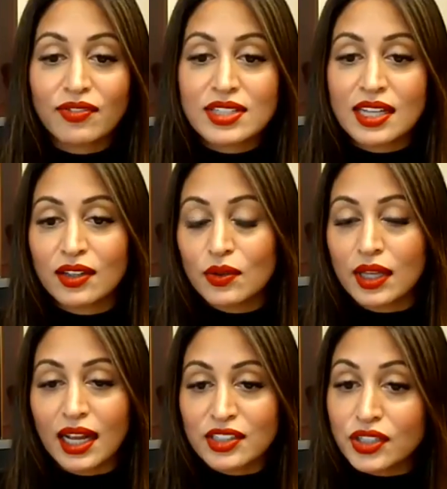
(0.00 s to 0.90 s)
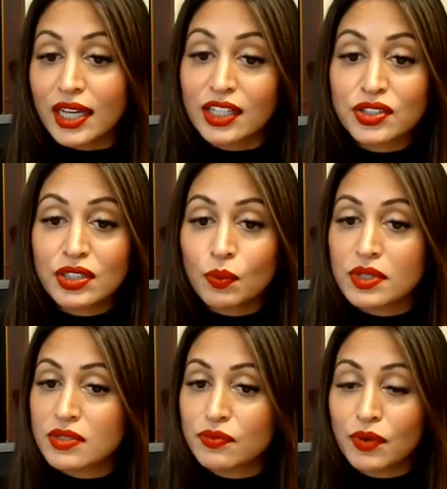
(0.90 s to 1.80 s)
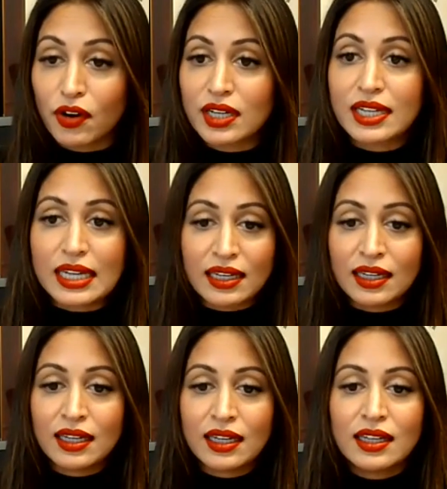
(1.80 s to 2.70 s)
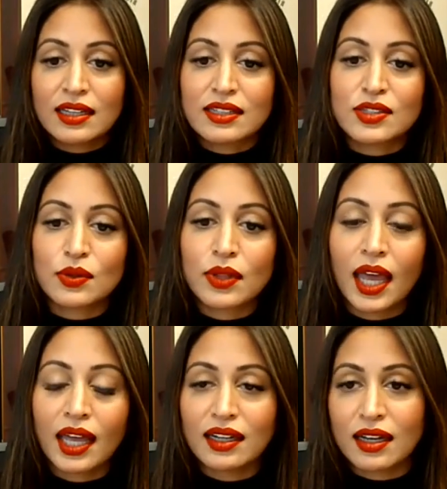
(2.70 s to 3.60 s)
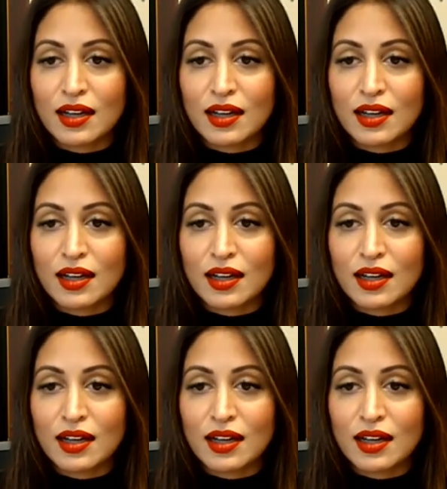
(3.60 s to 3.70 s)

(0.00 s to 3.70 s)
to tell you that education was very key to that.